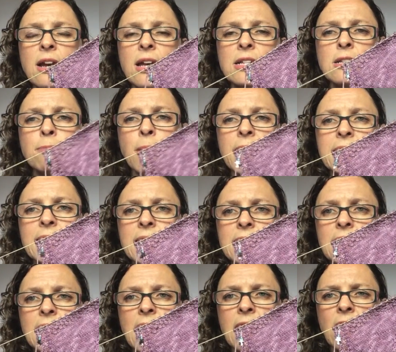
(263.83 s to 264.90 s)
It's by
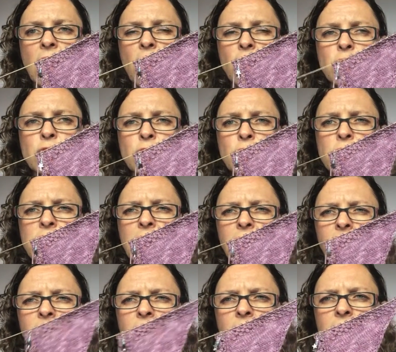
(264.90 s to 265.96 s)
Tatiana Otruta,
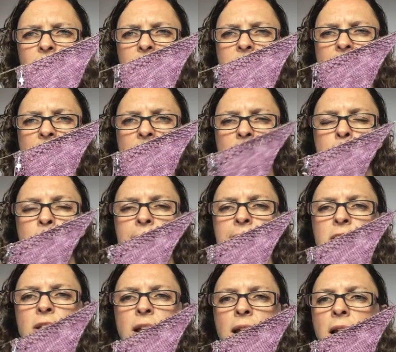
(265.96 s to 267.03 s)
I think is how you
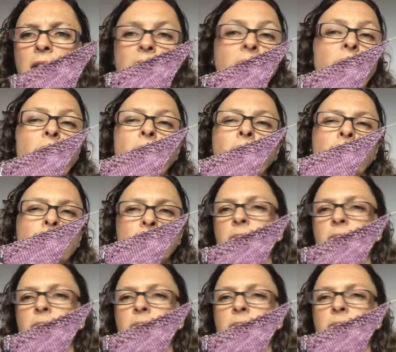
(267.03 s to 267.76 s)
pronounce her name. I don't know.